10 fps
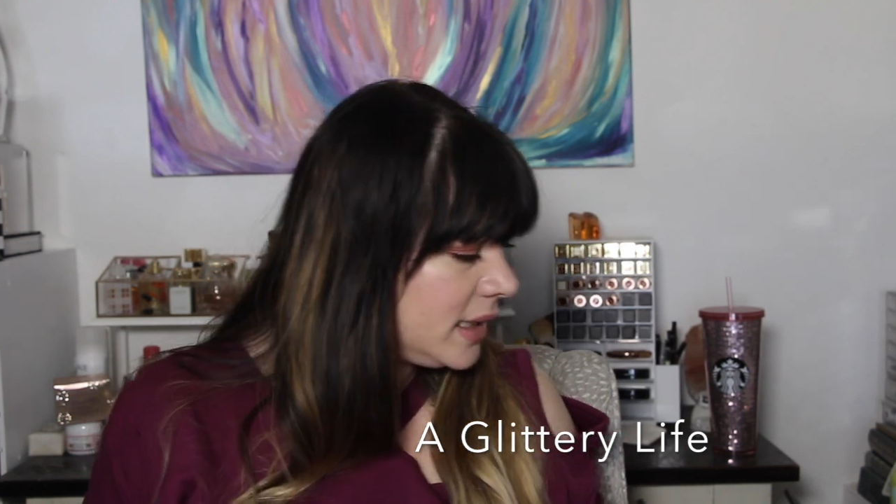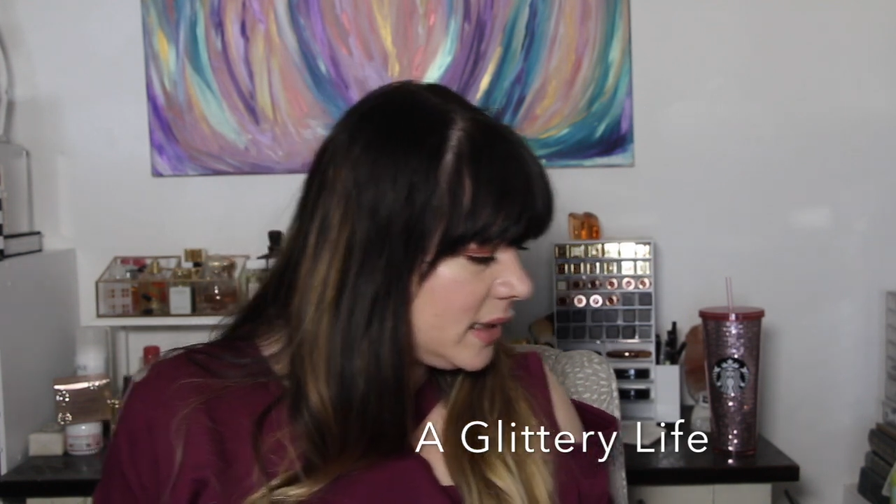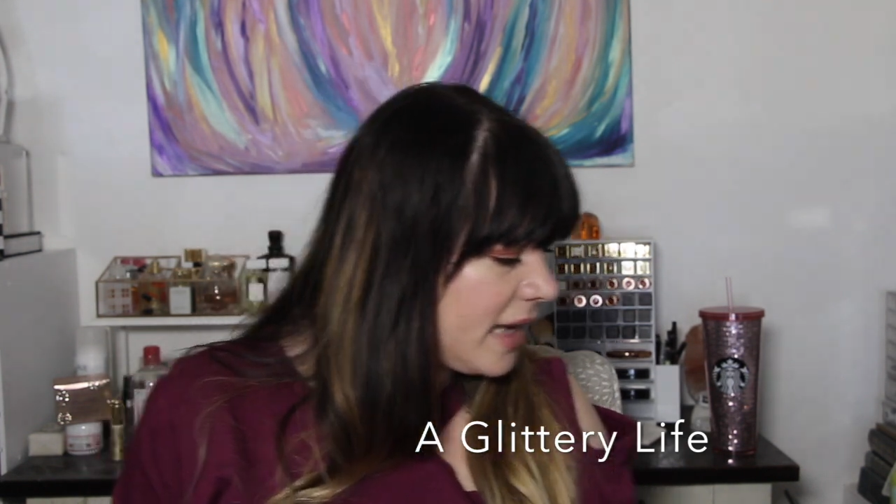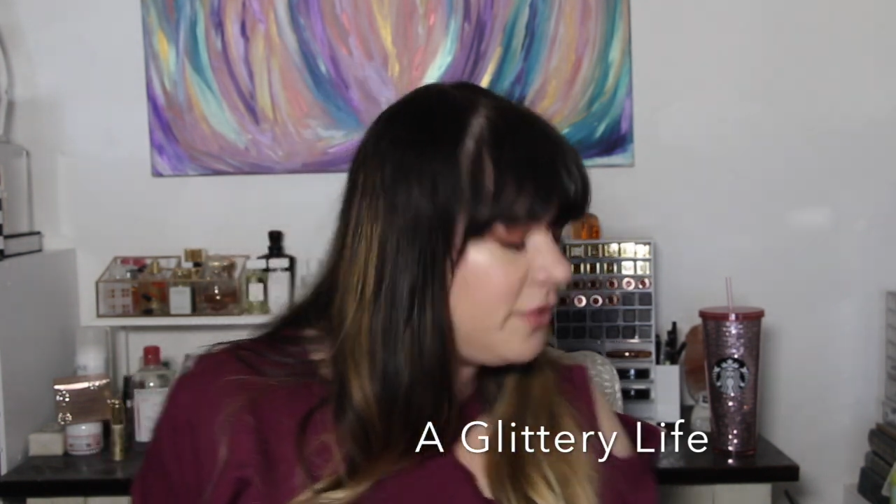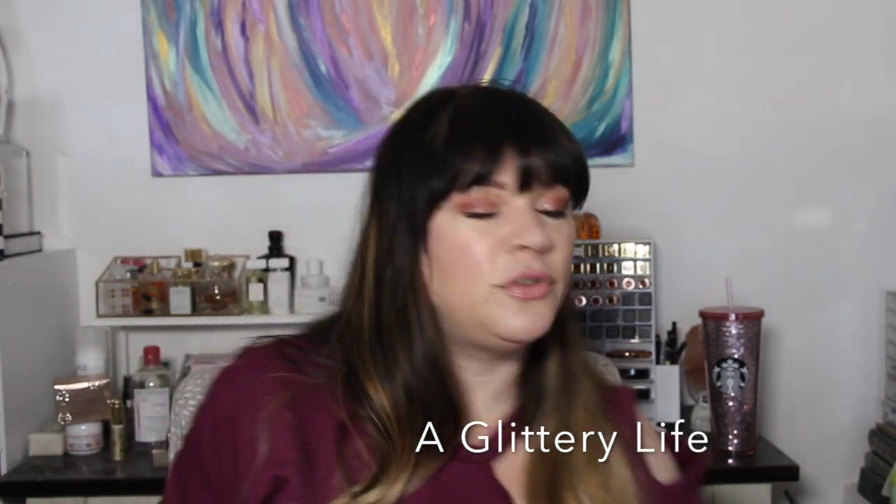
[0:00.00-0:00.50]

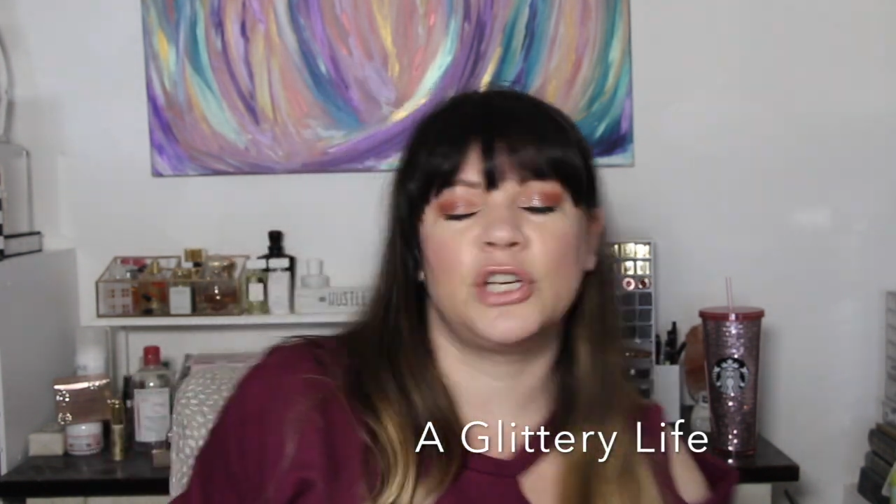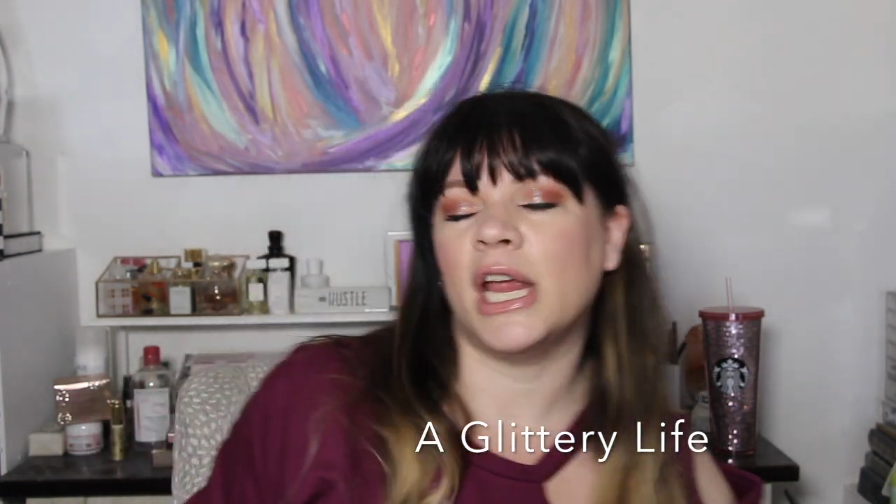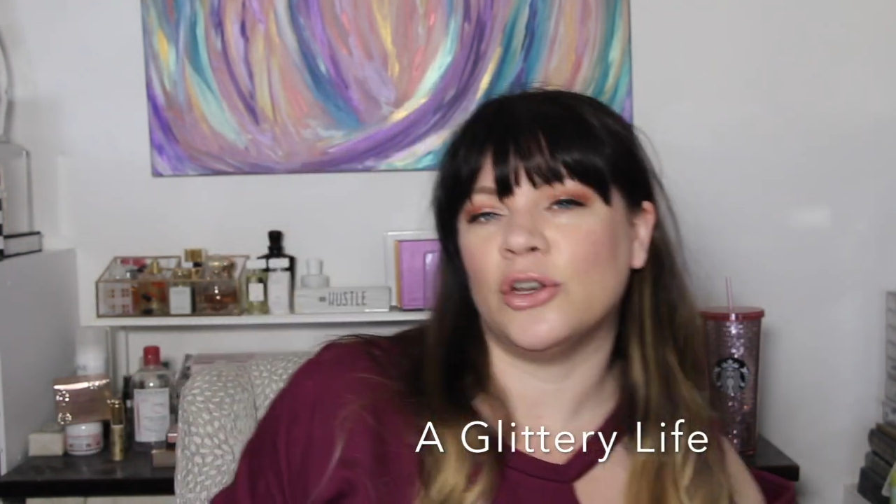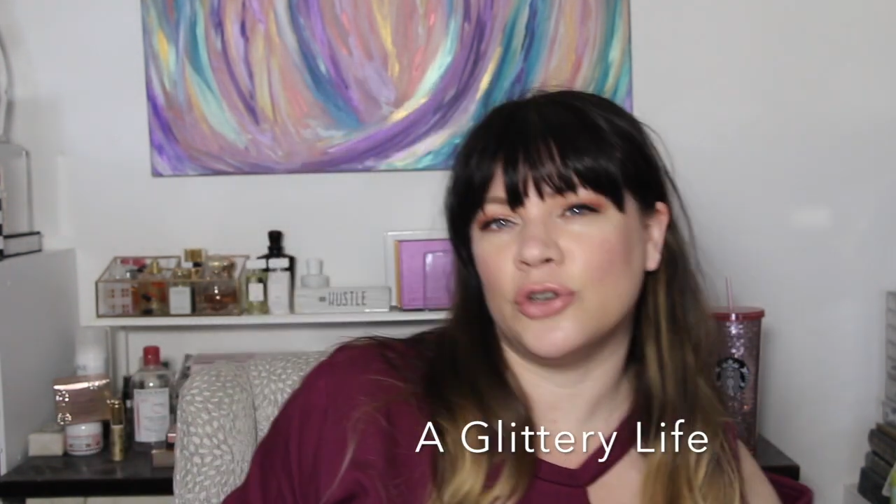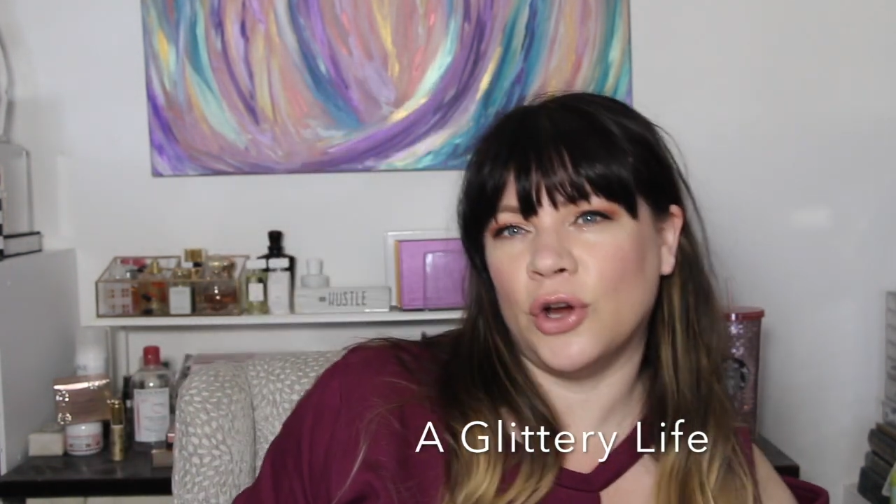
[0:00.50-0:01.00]
life
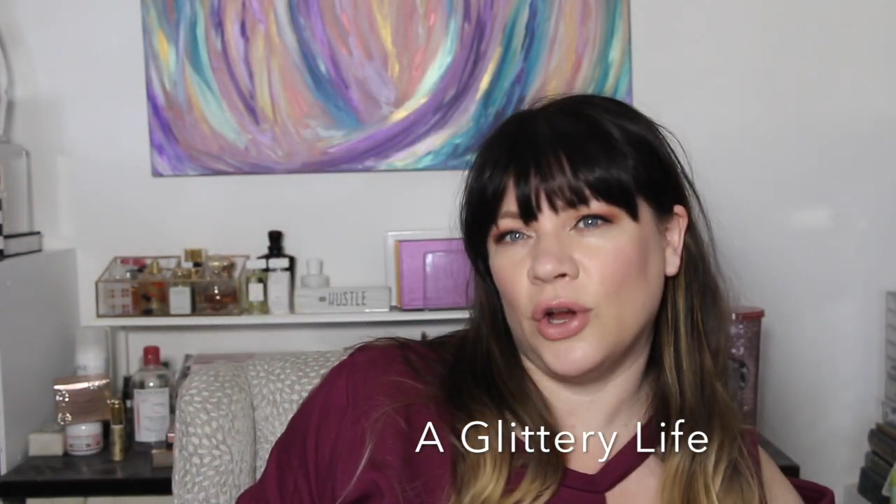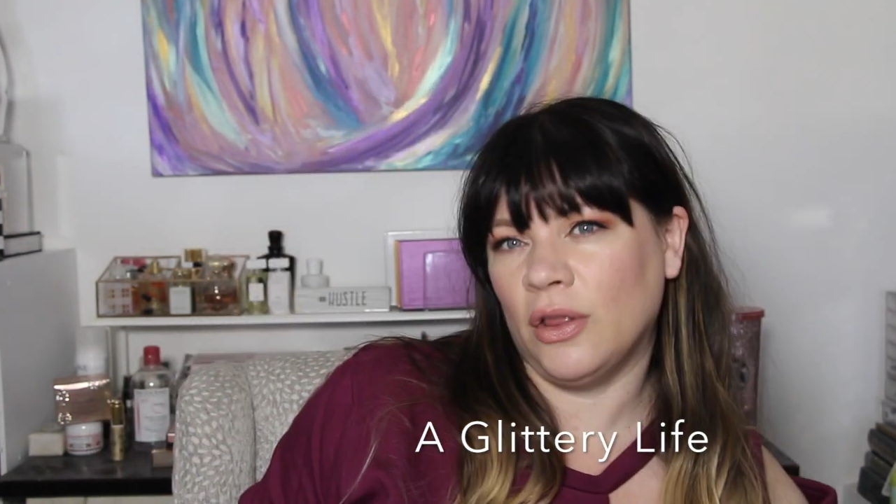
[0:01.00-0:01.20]
changer.